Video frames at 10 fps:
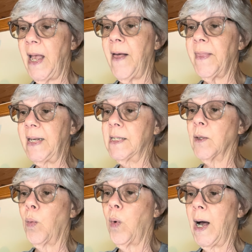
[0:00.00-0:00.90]
"That's
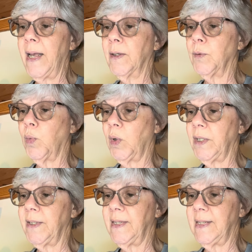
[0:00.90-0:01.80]
the wild
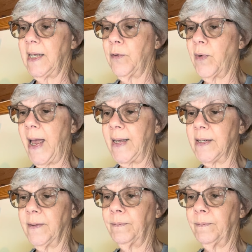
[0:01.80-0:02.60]
wood," said Rat.